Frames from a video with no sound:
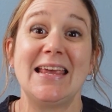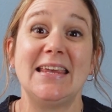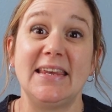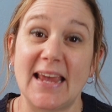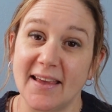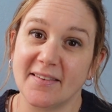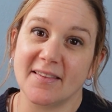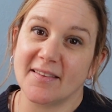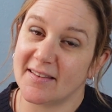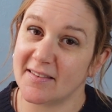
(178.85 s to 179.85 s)
Yes,
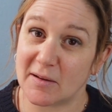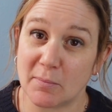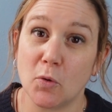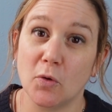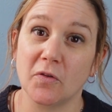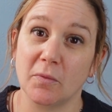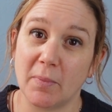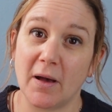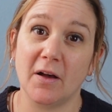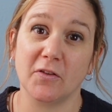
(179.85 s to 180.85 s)
this is an important
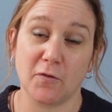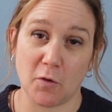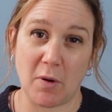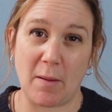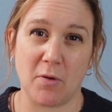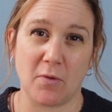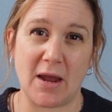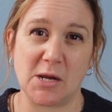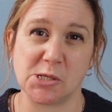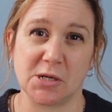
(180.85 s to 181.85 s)
part of your
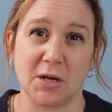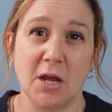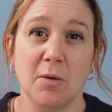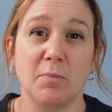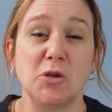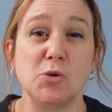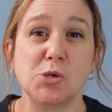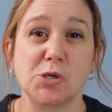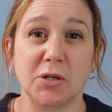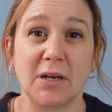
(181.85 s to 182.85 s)
preparation, but you
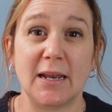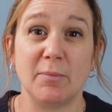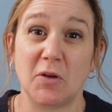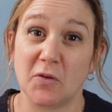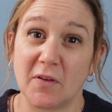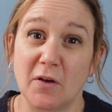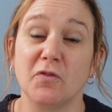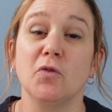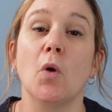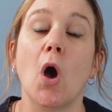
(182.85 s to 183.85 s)
shouldn't limit yourself to